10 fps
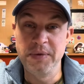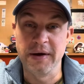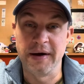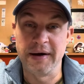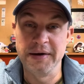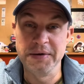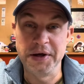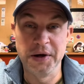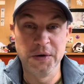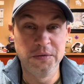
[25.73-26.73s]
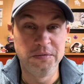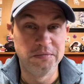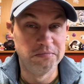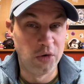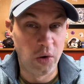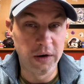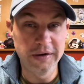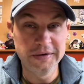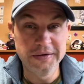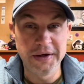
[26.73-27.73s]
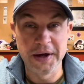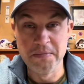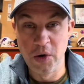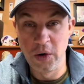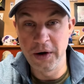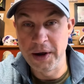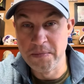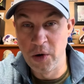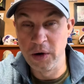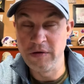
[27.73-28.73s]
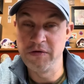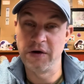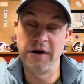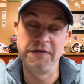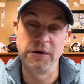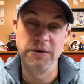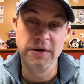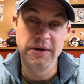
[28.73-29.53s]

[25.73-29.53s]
more and more and more in front of you.